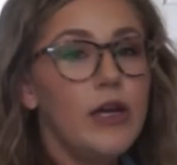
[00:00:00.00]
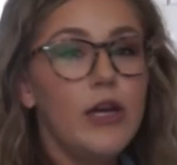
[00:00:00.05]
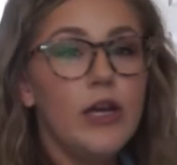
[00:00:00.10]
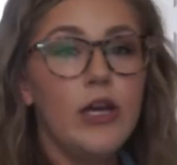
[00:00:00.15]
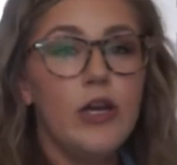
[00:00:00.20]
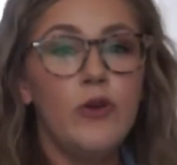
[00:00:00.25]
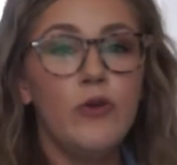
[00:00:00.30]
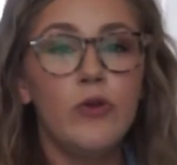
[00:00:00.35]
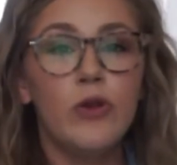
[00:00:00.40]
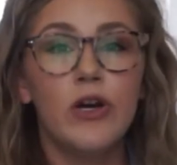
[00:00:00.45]

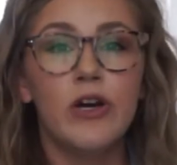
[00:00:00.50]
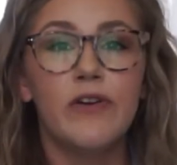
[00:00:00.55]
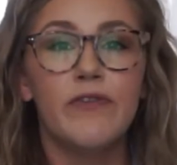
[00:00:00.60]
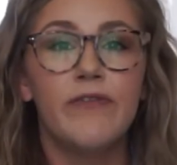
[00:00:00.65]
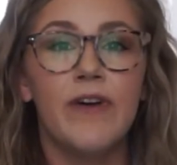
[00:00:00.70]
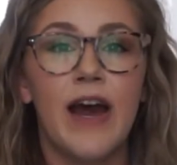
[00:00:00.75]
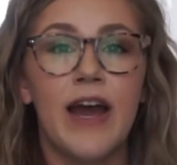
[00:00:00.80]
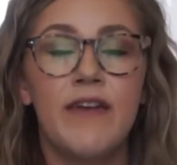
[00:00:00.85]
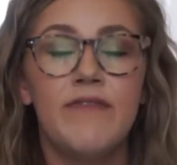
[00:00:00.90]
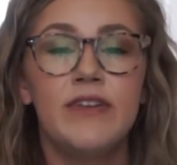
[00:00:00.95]
You look
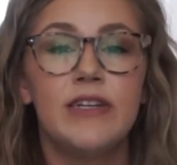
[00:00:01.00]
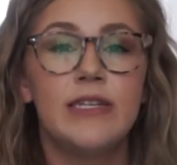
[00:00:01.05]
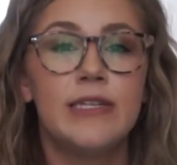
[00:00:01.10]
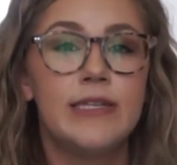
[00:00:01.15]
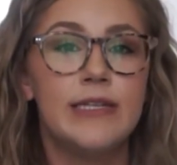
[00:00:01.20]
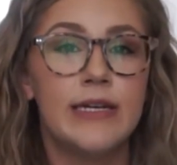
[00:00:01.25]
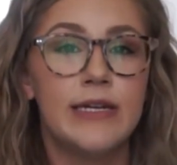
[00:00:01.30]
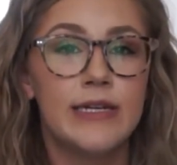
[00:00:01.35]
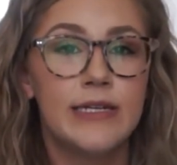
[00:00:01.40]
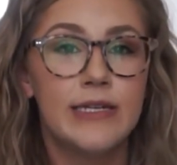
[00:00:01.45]
five to
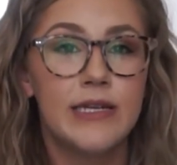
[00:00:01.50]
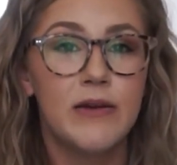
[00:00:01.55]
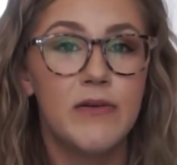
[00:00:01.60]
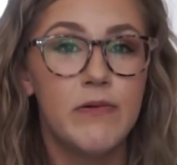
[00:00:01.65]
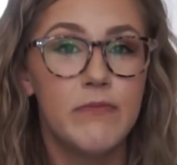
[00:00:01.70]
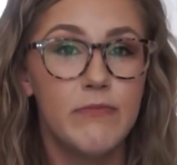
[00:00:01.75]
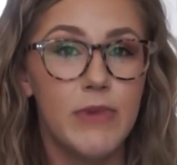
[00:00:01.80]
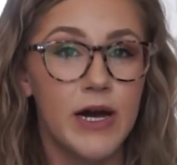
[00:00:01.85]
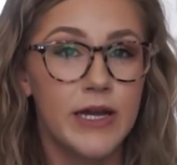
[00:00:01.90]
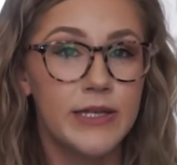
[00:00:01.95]
six
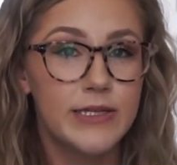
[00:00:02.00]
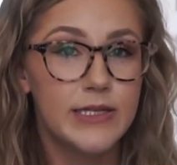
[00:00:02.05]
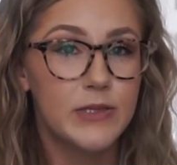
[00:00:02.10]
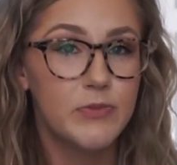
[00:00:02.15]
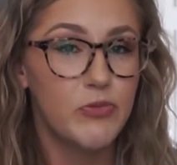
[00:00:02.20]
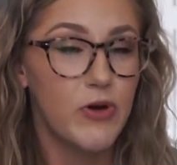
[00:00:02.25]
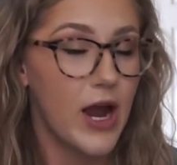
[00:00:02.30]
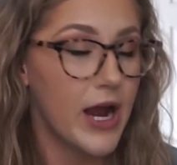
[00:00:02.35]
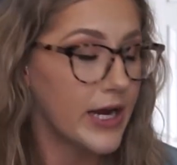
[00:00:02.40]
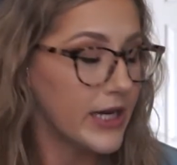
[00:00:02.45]
months
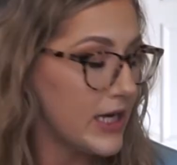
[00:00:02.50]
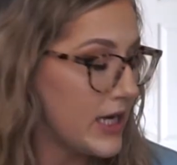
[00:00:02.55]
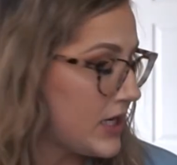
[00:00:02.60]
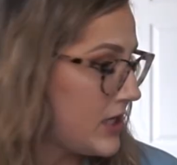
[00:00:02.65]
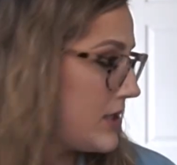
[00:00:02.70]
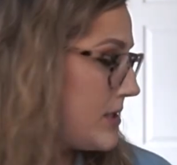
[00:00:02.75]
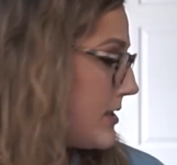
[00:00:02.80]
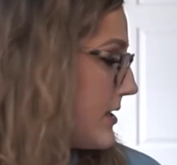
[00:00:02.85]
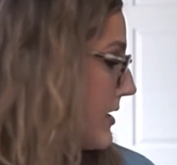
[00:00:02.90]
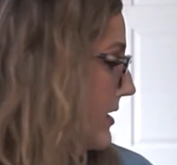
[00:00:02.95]

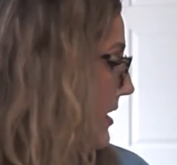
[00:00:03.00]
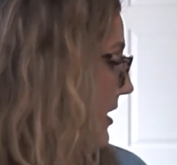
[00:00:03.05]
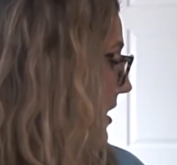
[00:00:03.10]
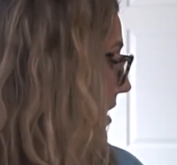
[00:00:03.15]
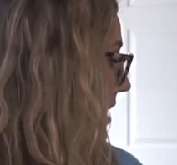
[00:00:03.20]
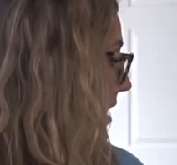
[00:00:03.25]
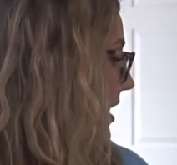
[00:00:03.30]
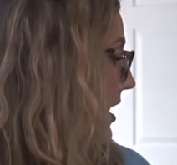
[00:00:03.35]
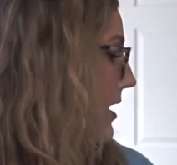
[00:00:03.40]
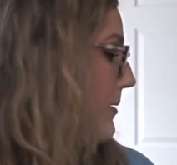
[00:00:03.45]
pregnant
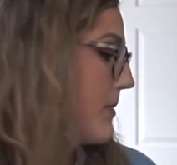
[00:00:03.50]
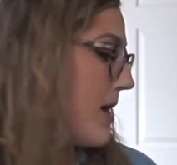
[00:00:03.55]
um,